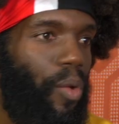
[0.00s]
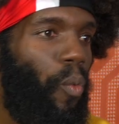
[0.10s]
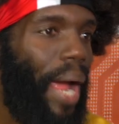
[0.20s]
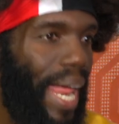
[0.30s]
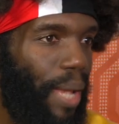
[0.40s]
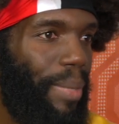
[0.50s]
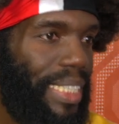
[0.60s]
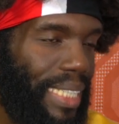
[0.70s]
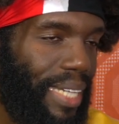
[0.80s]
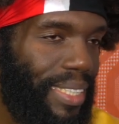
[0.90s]
Well,
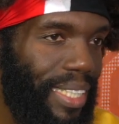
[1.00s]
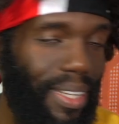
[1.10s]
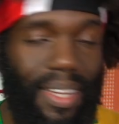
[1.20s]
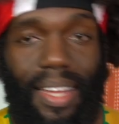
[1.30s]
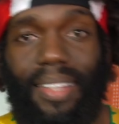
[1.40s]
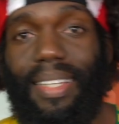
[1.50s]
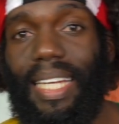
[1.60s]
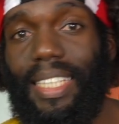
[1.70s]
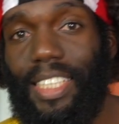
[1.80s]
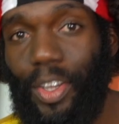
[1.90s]
Mr. Sir, to
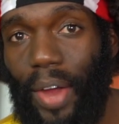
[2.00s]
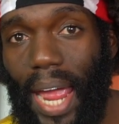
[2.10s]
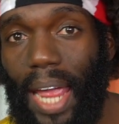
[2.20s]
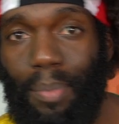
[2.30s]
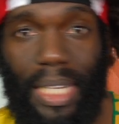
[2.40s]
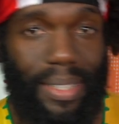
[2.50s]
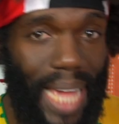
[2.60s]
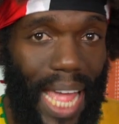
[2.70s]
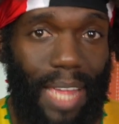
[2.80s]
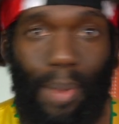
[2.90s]
describe the
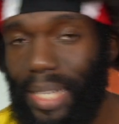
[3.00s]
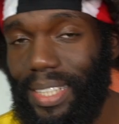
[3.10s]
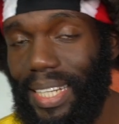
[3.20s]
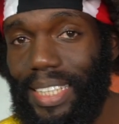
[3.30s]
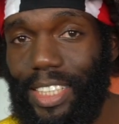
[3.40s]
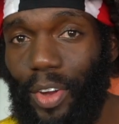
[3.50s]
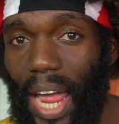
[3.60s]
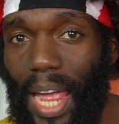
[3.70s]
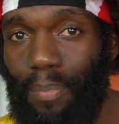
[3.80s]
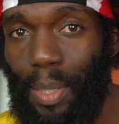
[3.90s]
time and to
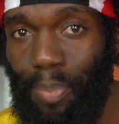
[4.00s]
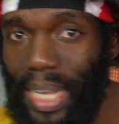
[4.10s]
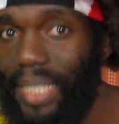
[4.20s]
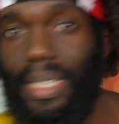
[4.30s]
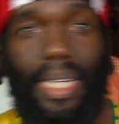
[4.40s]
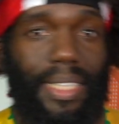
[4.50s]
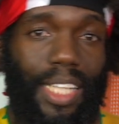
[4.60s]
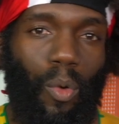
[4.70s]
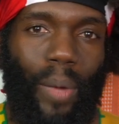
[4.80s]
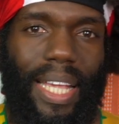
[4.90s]
describe the places,
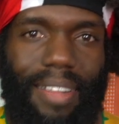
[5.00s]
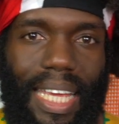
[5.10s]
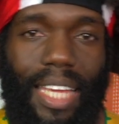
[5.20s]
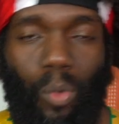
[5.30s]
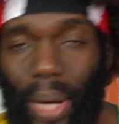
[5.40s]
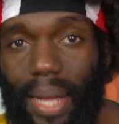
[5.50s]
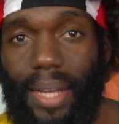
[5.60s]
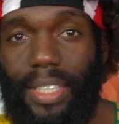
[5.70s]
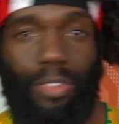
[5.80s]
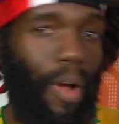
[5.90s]
we need
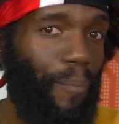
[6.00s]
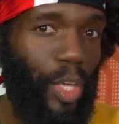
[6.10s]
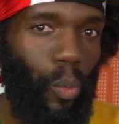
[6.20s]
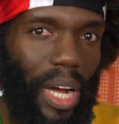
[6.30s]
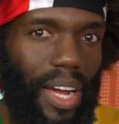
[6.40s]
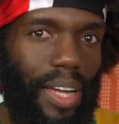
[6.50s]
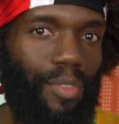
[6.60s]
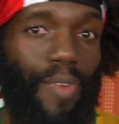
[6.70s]
words from the word